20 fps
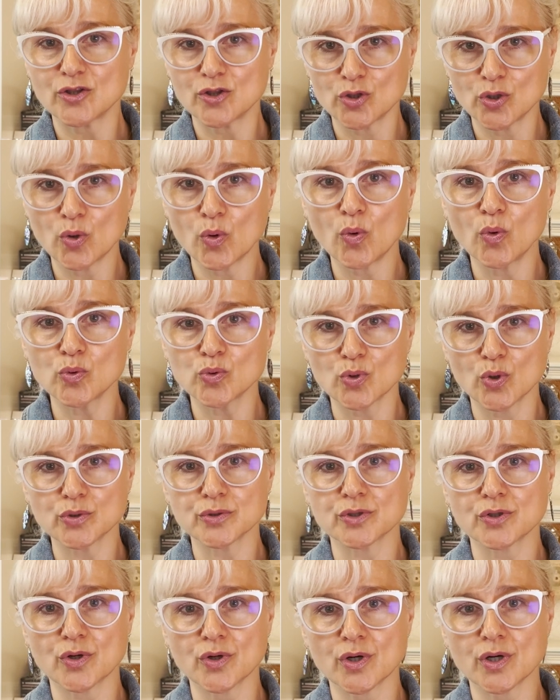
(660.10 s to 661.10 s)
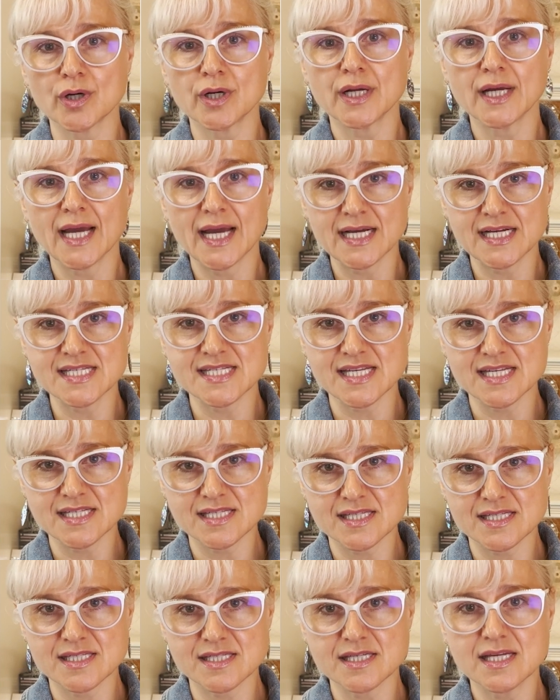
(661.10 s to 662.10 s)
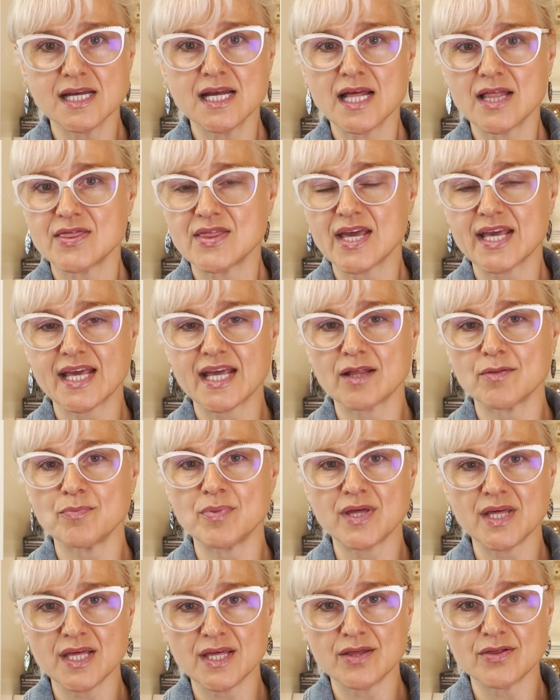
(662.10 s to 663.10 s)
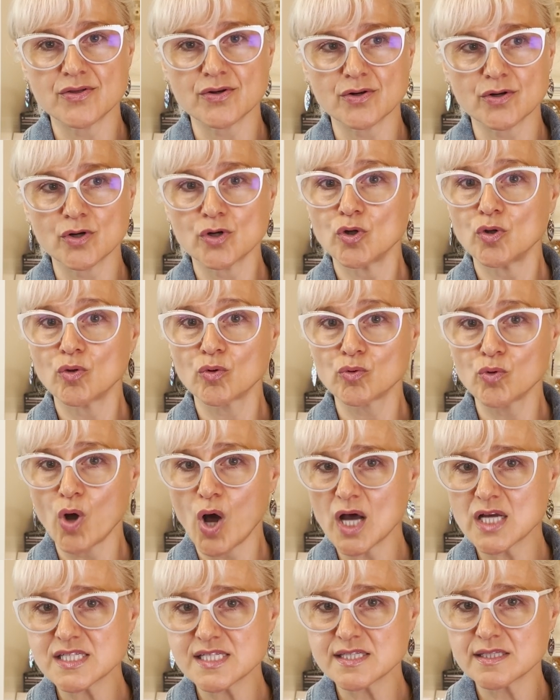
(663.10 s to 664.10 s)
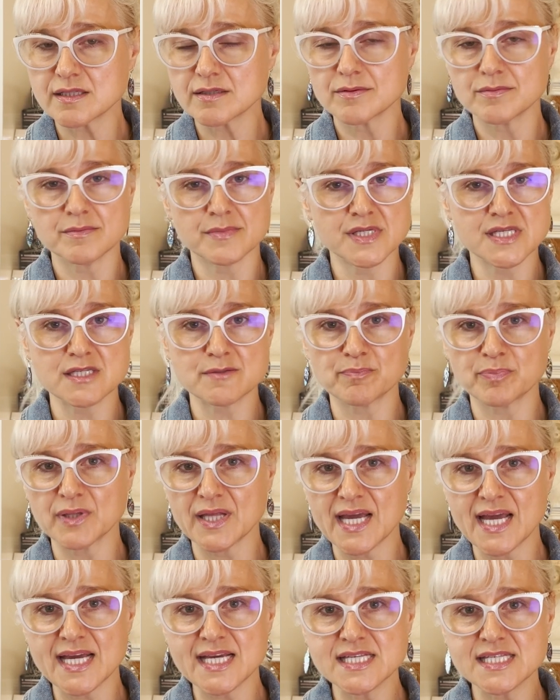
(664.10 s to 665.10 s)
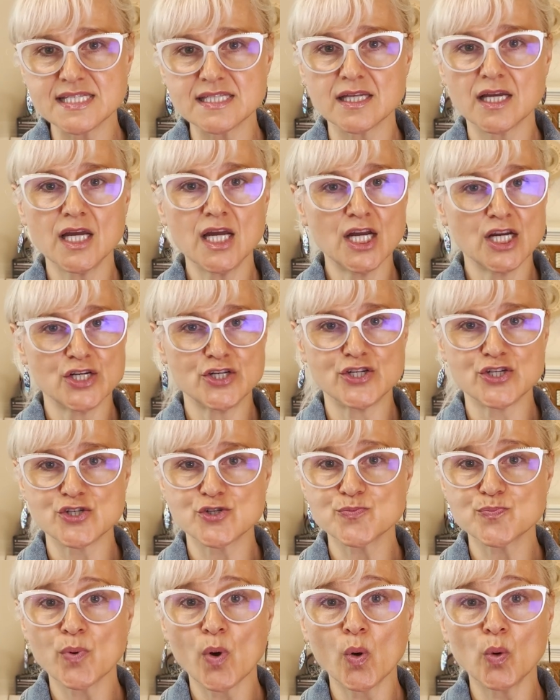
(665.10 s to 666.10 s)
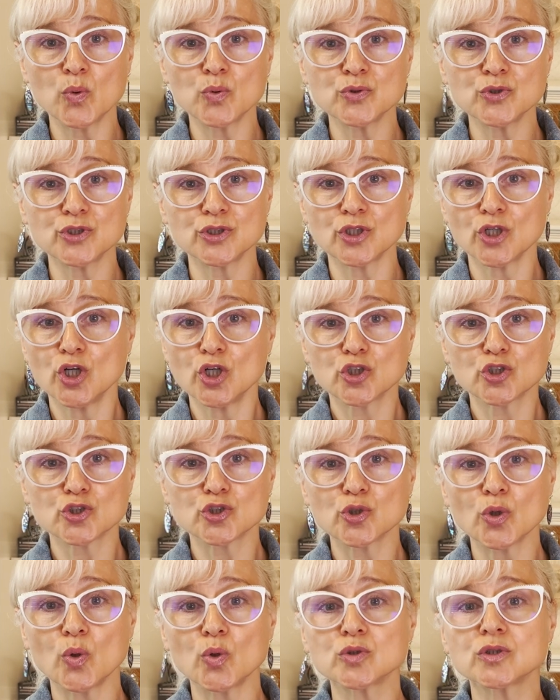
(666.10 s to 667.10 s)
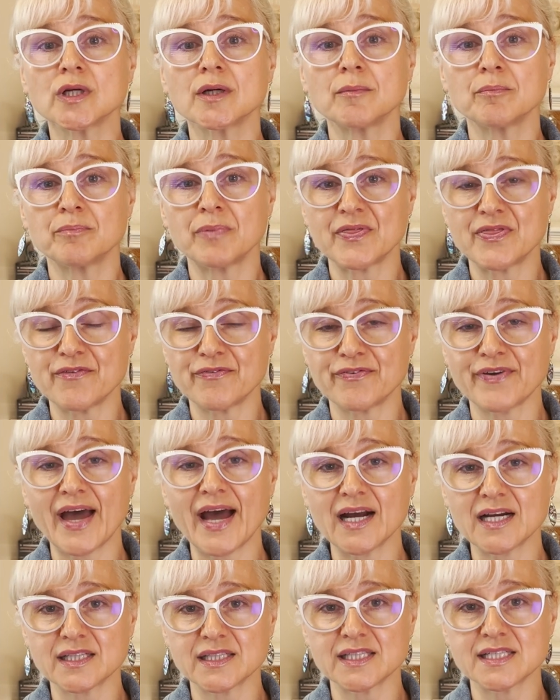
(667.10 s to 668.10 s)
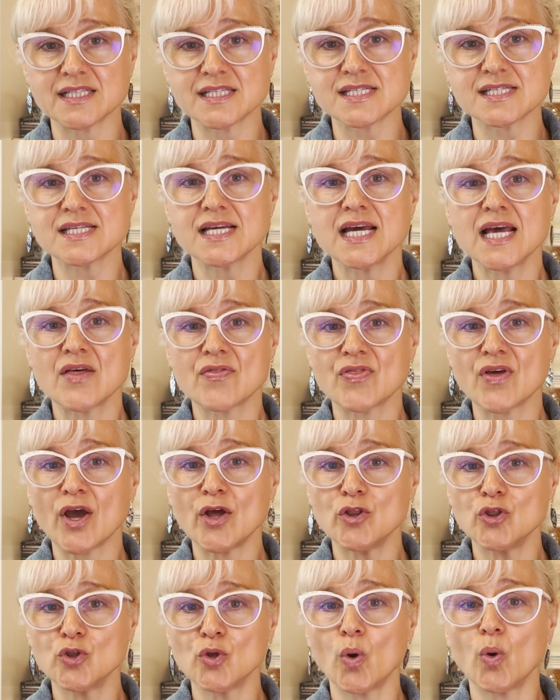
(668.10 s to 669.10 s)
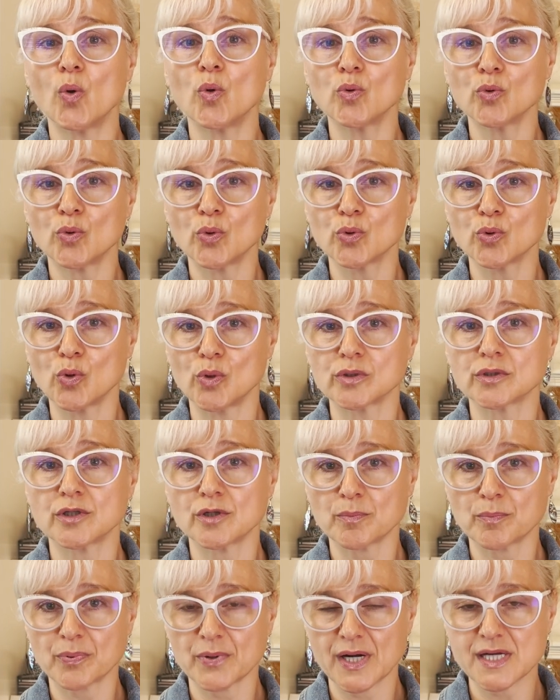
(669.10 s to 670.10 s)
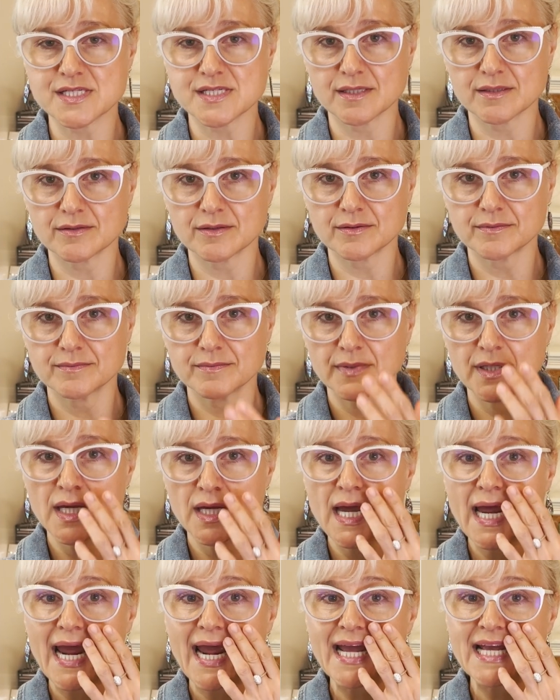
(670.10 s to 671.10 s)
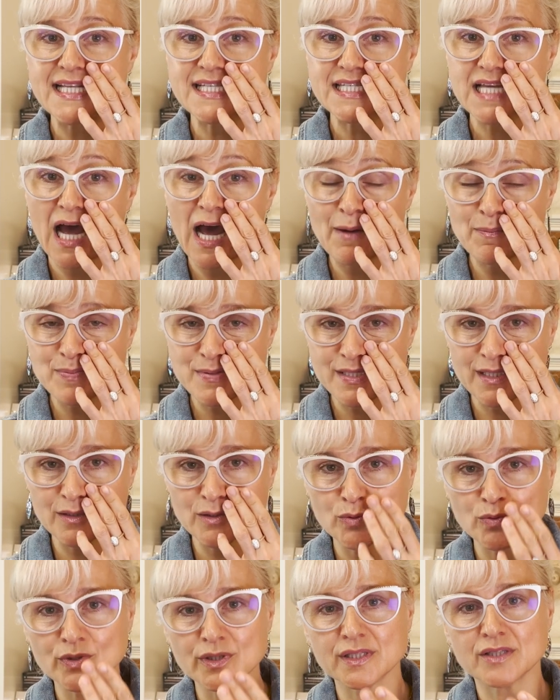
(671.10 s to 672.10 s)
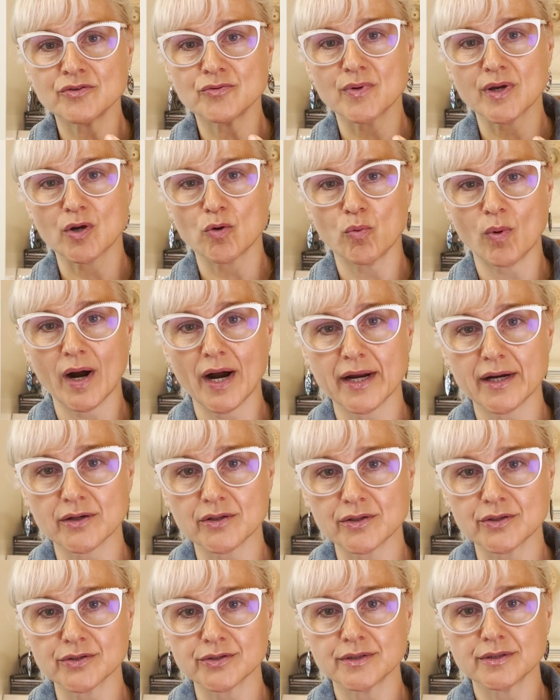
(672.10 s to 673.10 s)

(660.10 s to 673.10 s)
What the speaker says: no longer exists. They can be either lost, misplaced, disposed, sold, but the fact is they're no longer present. It's absolutely required